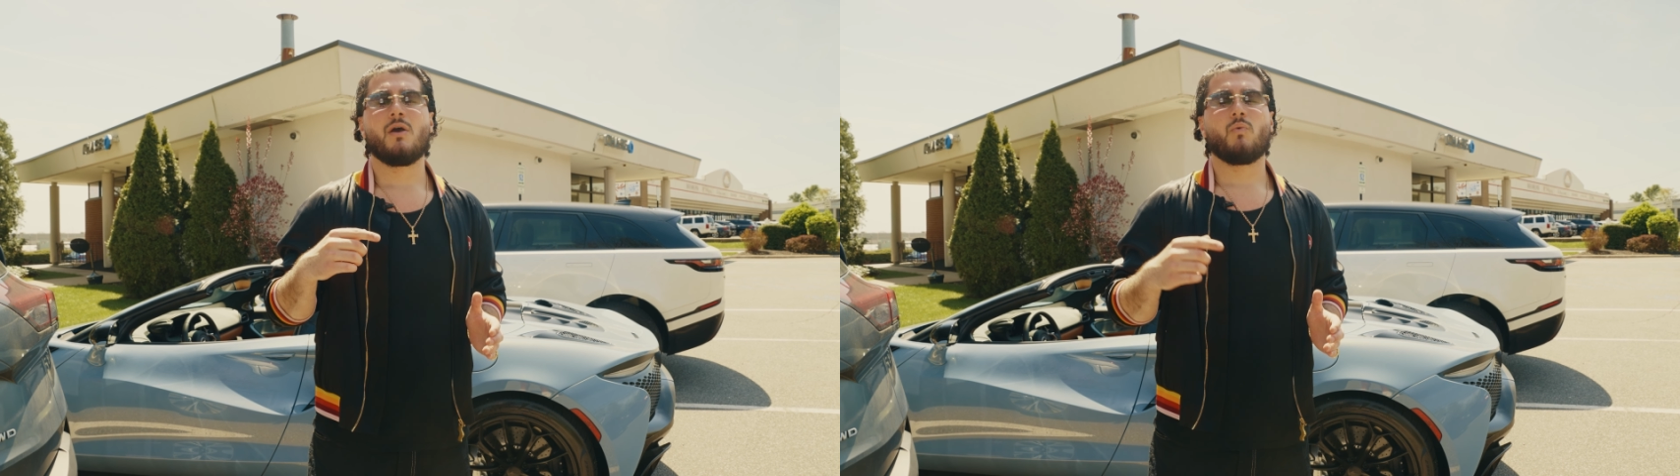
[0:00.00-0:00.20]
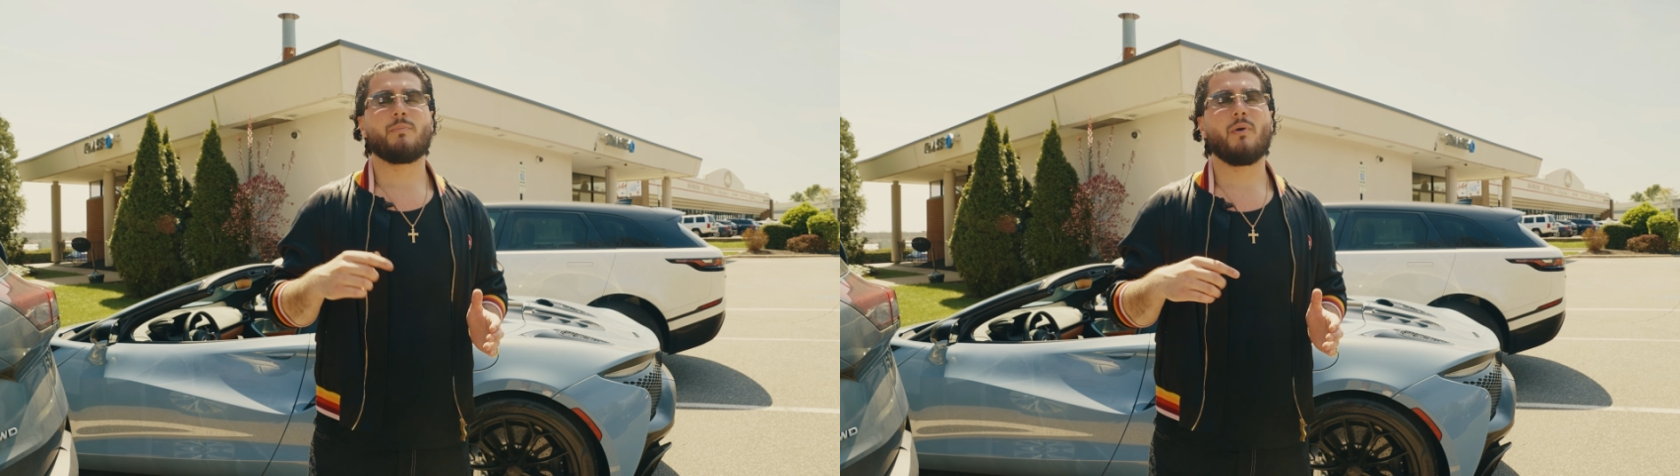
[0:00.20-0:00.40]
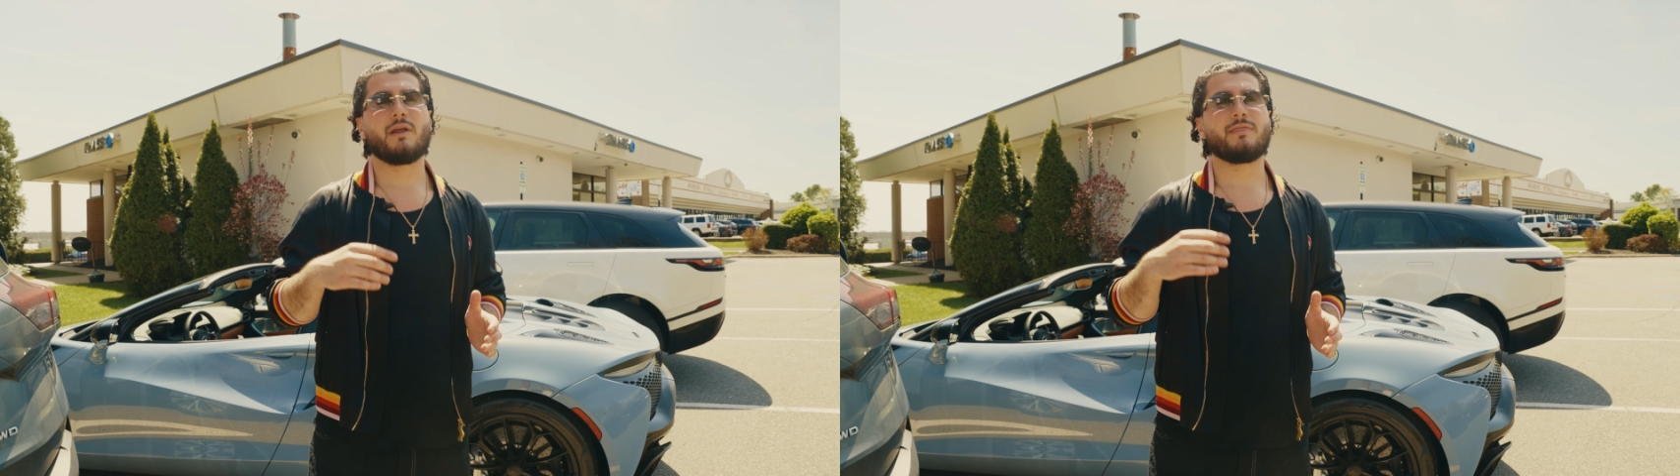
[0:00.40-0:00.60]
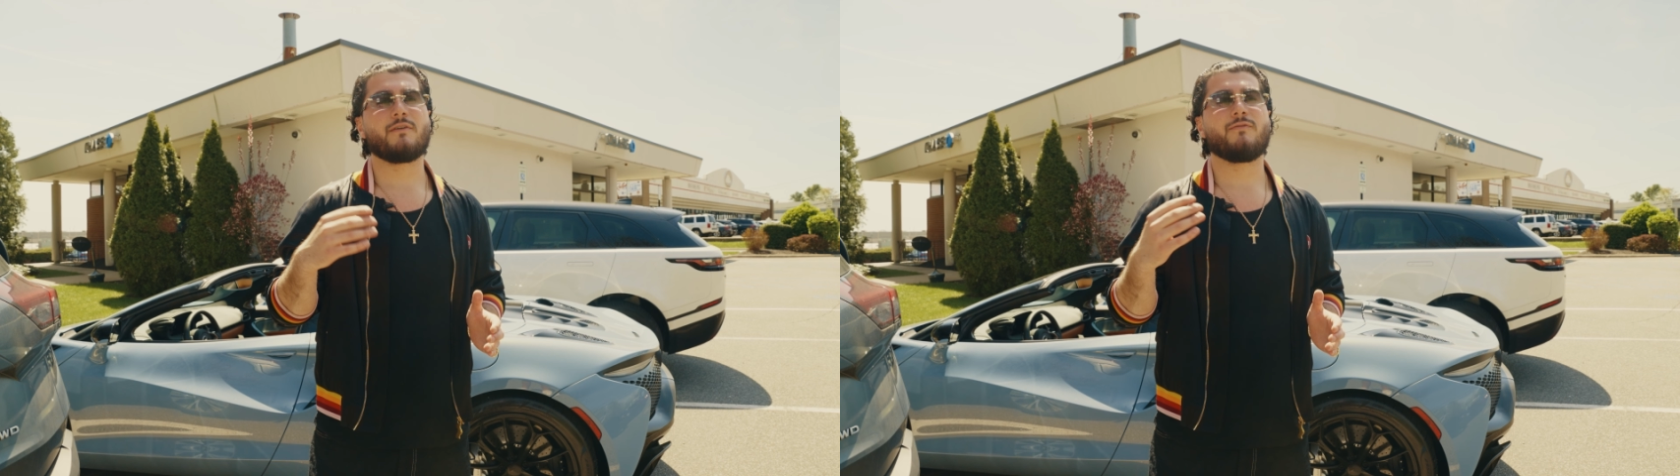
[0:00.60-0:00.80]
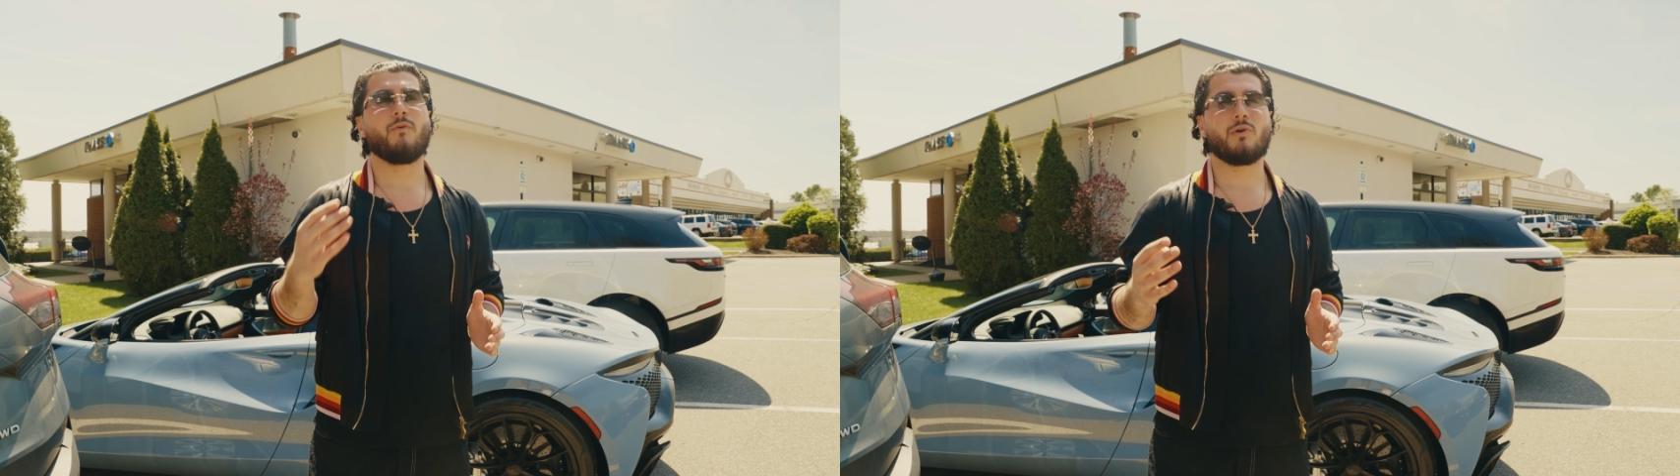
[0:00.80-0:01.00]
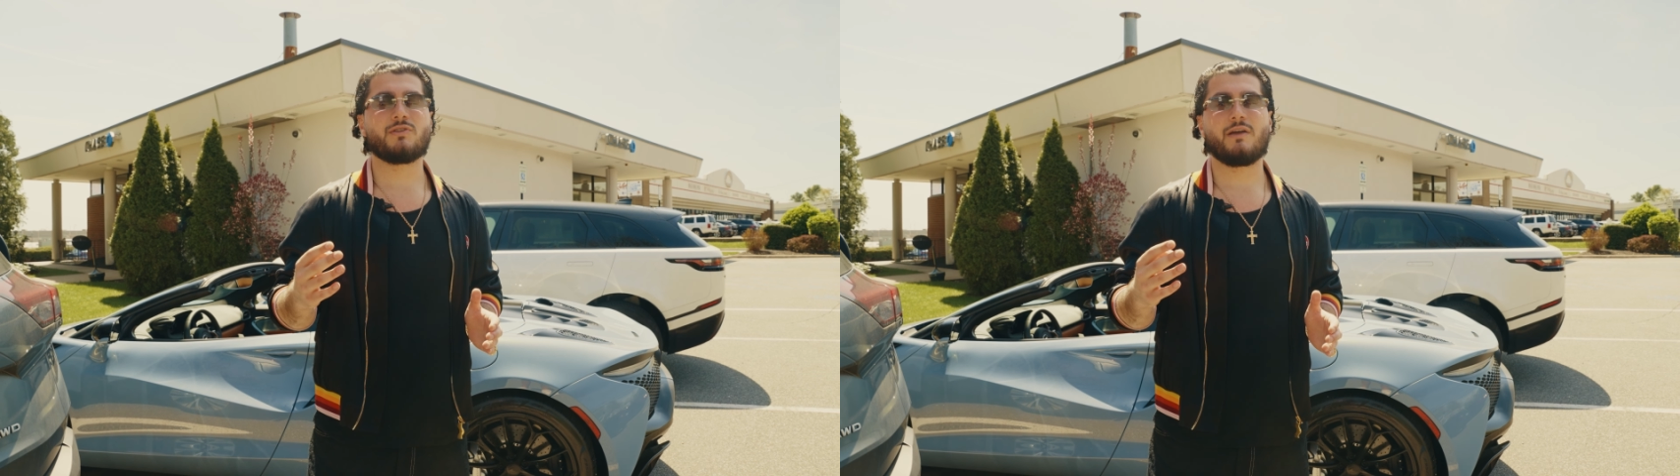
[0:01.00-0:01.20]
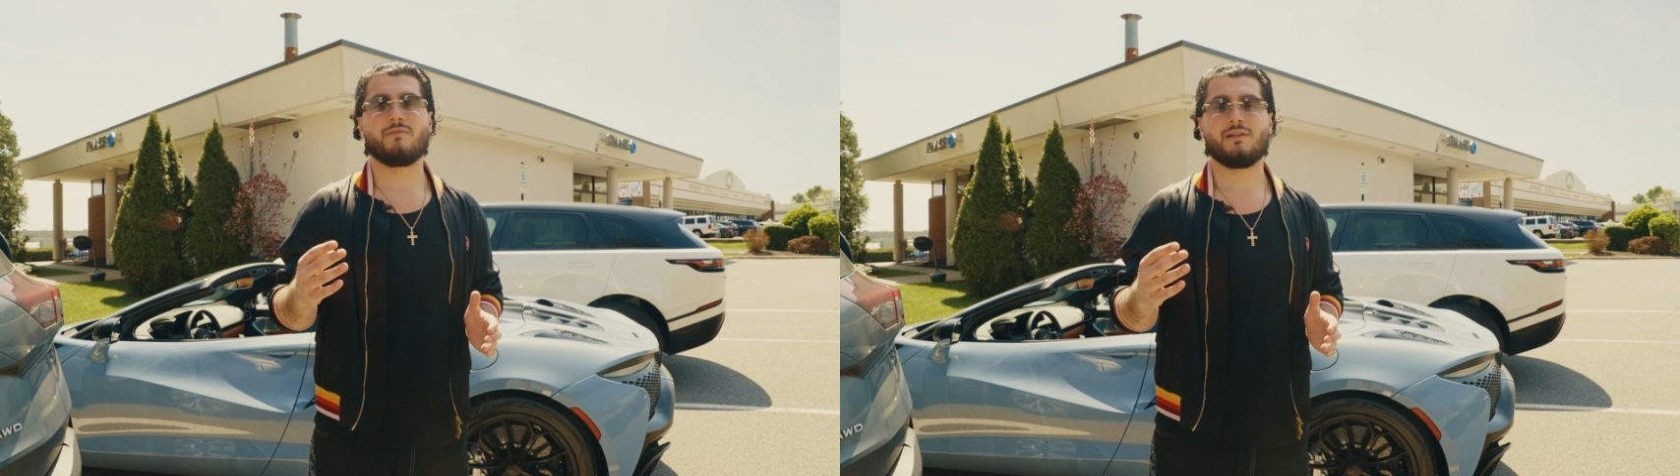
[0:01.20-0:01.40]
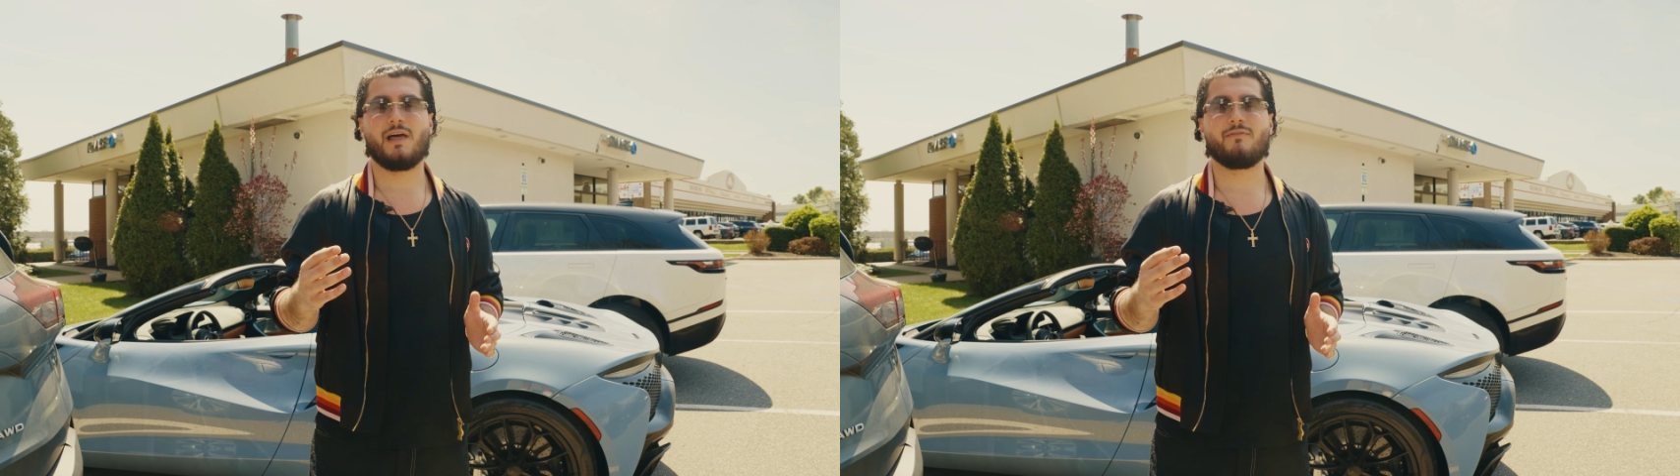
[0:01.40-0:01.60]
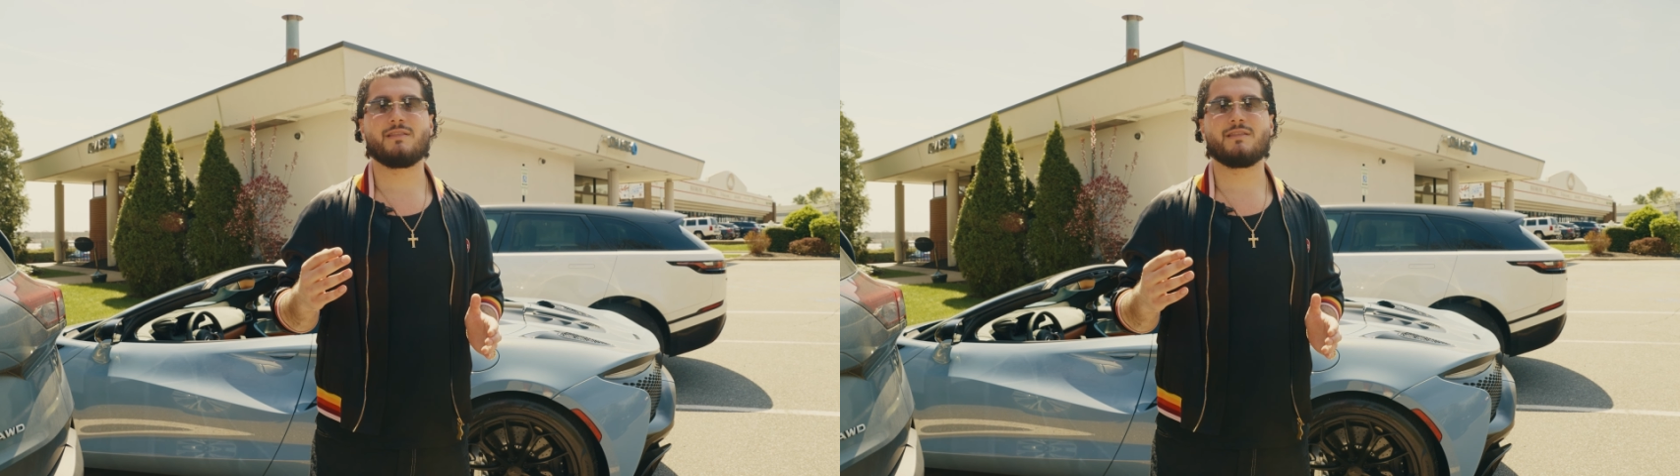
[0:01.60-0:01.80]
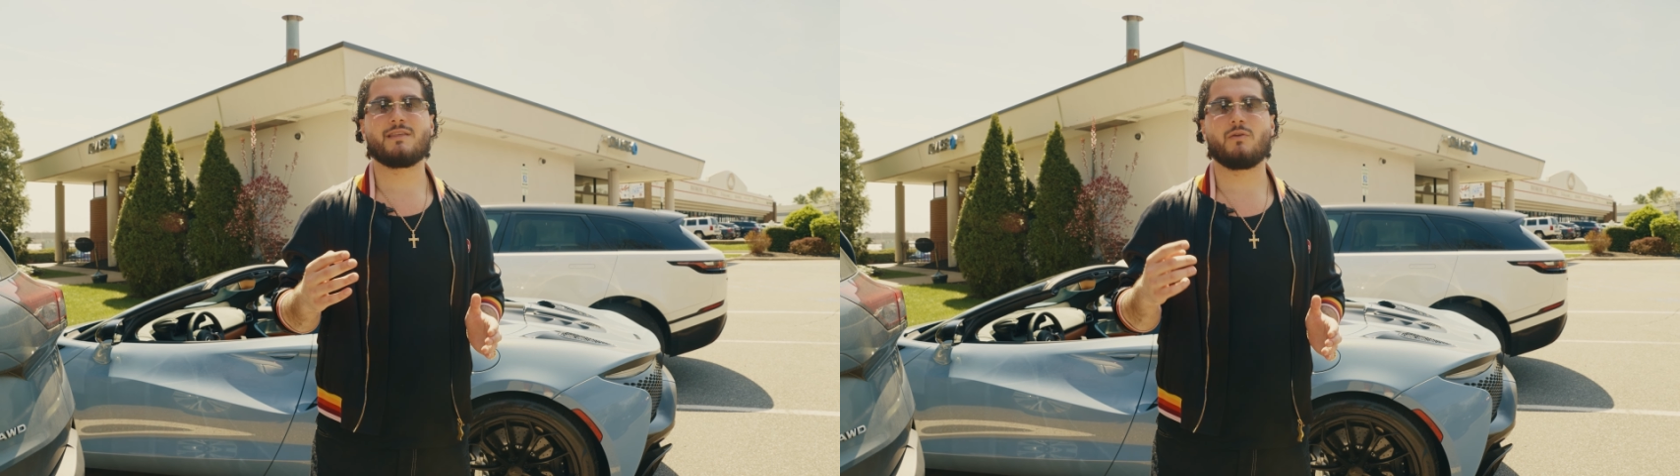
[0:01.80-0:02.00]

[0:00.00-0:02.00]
We bought, I think, 4 7-Elevens